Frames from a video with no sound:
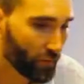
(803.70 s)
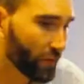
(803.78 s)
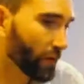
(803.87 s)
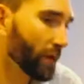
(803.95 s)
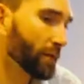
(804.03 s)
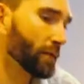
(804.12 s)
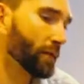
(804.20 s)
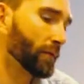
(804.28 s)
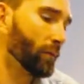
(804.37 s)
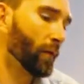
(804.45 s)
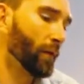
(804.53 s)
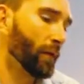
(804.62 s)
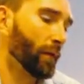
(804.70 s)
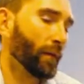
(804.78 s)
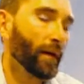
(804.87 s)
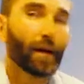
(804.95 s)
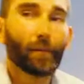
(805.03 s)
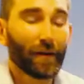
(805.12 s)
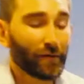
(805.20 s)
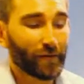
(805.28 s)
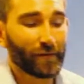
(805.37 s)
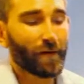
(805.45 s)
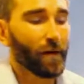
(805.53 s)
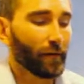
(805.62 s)
just in case you have some way around that, I'm
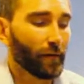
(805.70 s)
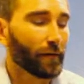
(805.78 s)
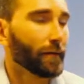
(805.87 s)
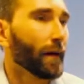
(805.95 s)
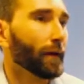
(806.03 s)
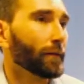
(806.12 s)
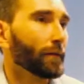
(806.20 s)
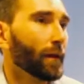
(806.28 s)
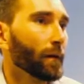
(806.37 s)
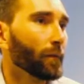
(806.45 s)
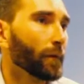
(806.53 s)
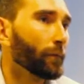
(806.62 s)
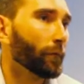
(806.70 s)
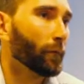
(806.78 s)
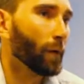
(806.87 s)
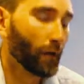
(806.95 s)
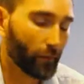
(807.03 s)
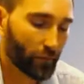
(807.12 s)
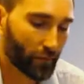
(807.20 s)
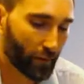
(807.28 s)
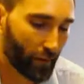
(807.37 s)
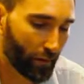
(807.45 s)
actually not going to attack this time. I'll keep it for blocking just in